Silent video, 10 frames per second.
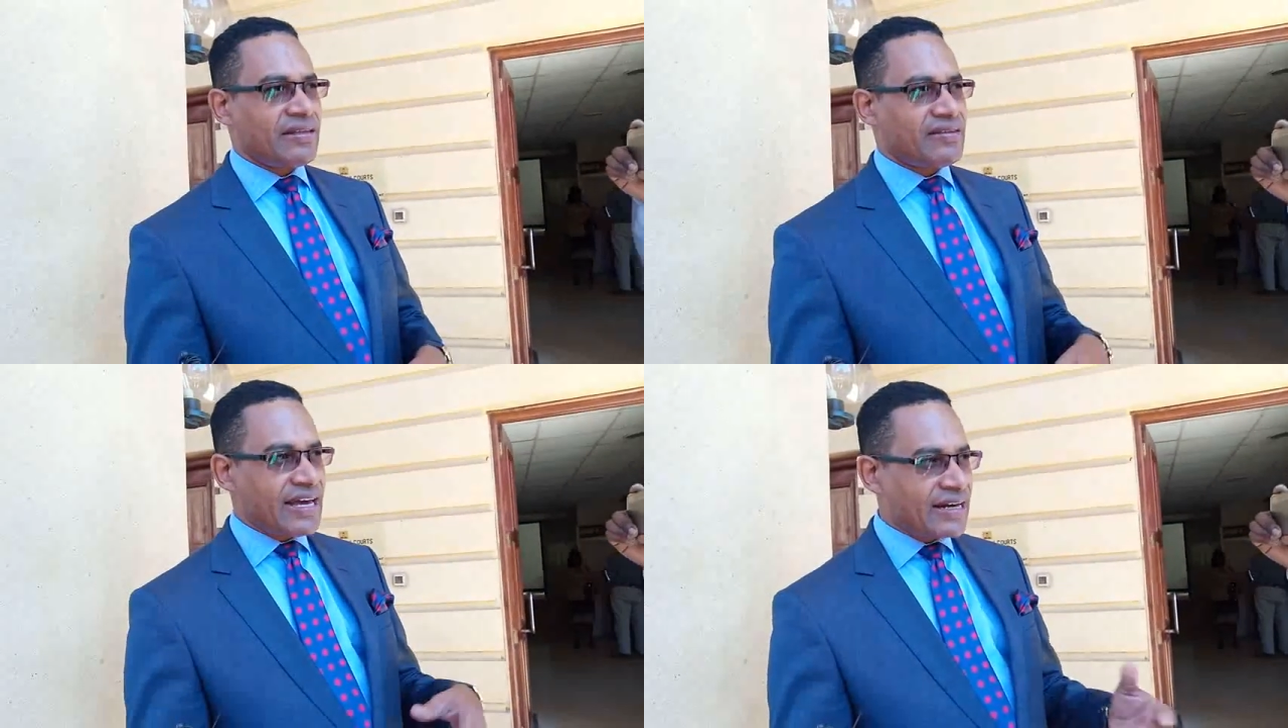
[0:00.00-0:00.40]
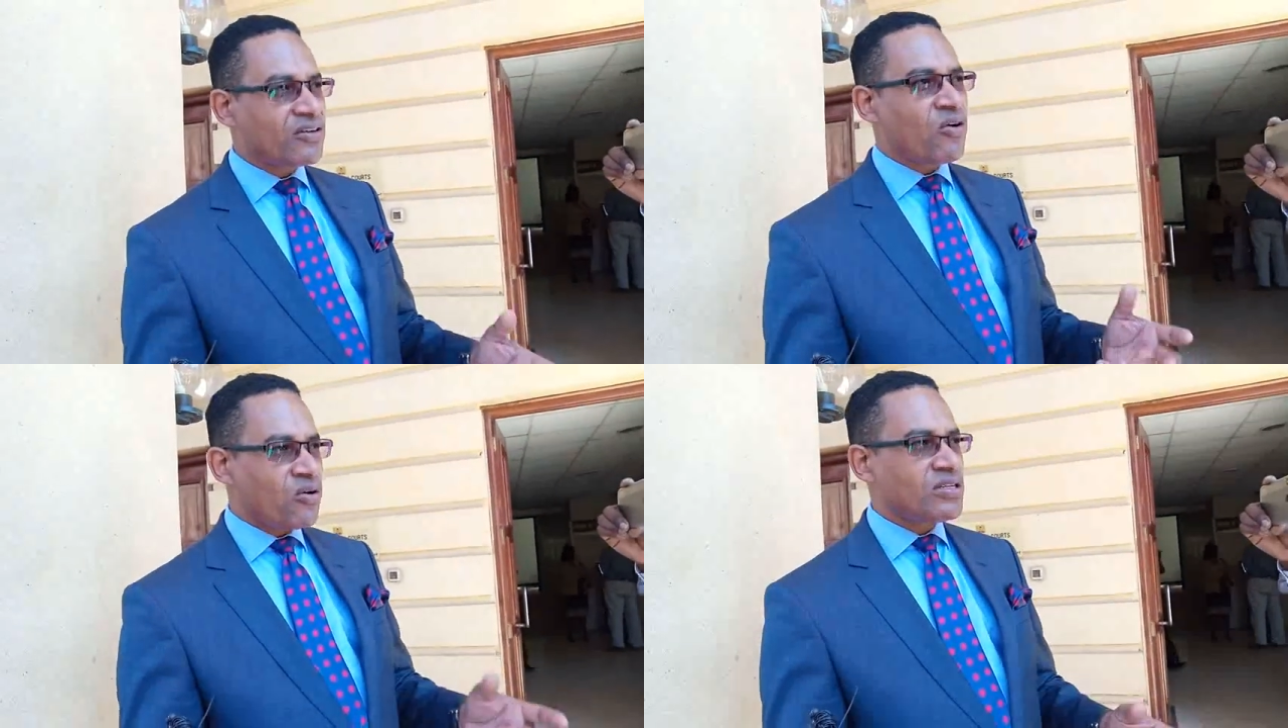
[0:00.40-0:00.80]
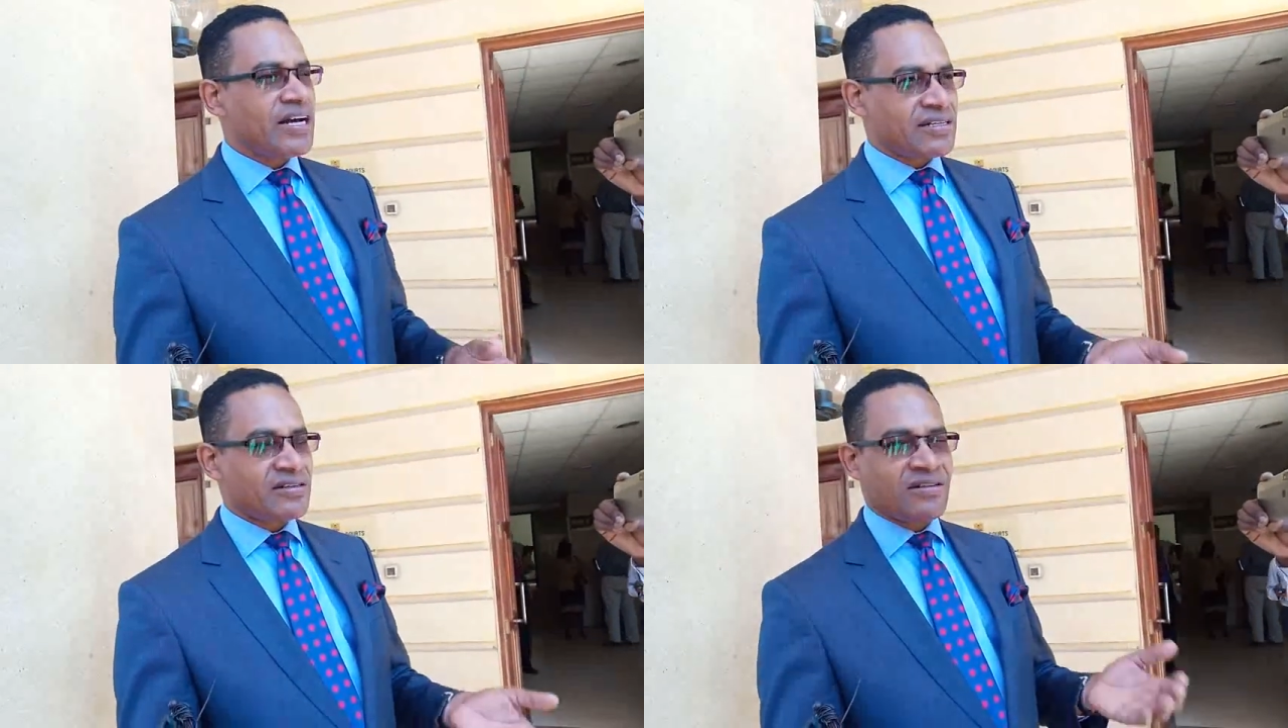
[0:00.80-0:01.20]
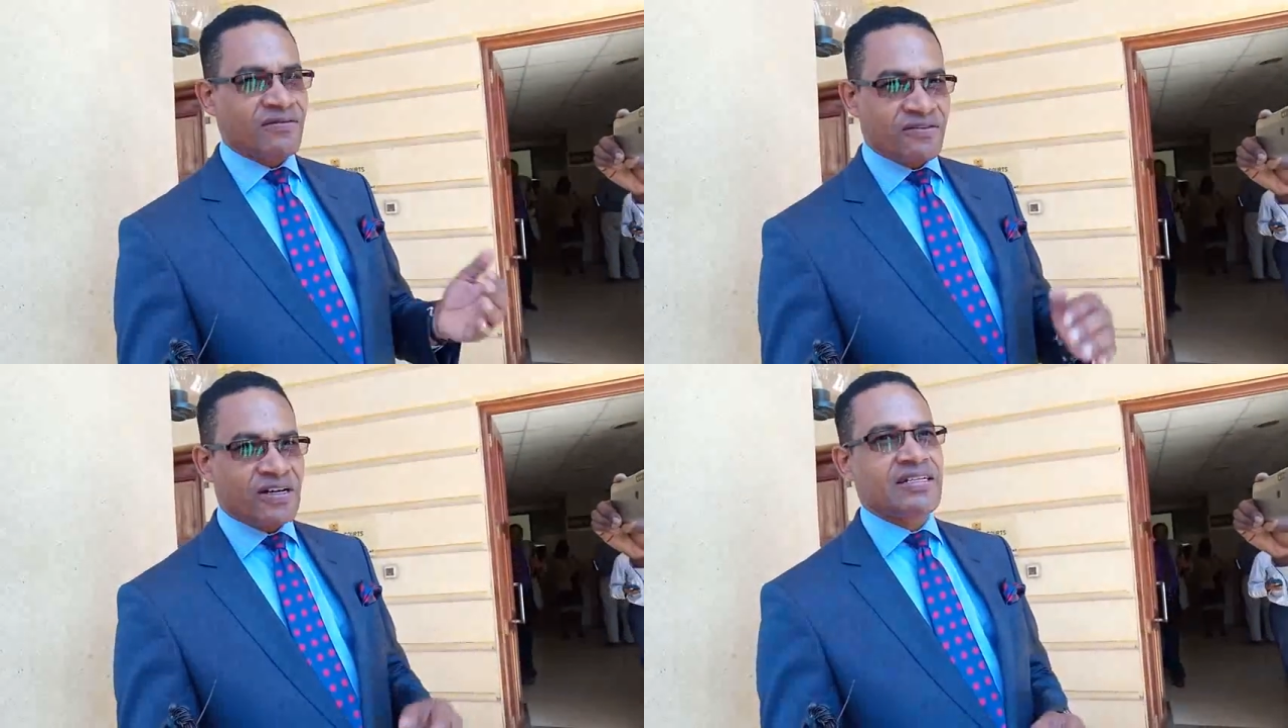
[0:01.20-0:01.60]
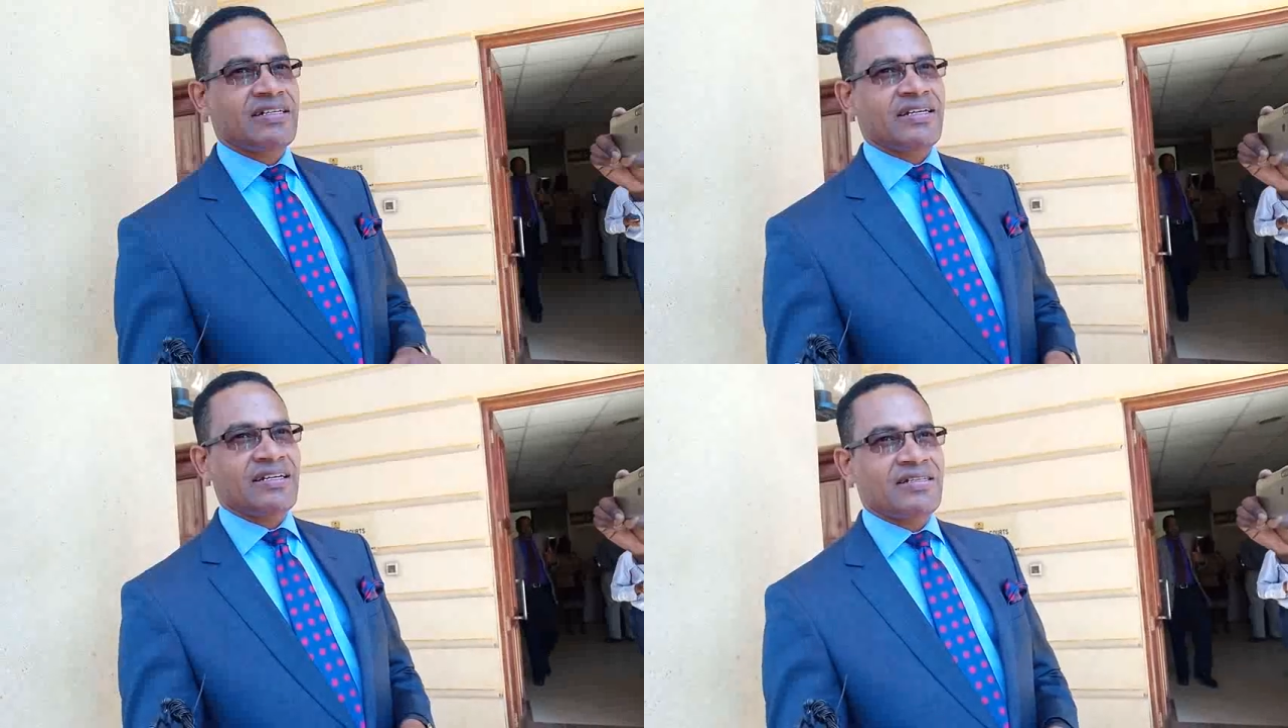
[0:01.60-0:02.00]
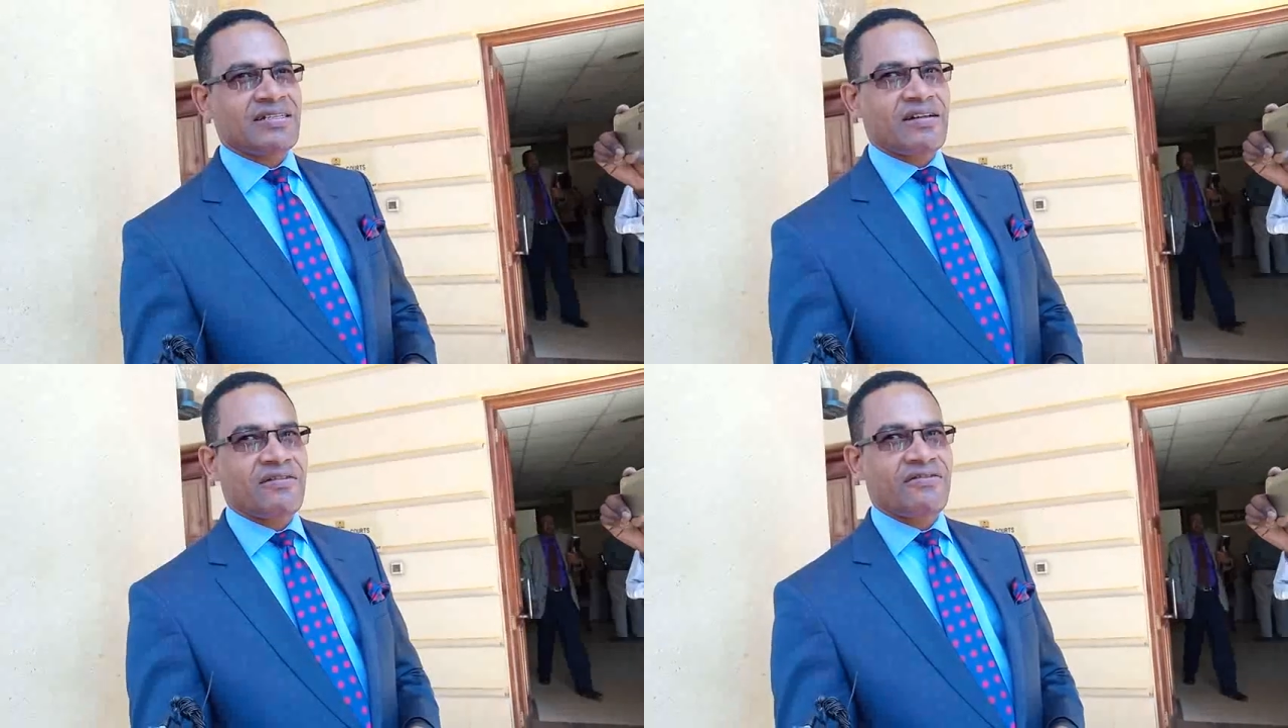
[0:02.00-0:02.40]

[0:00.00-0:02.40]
that court has converted itself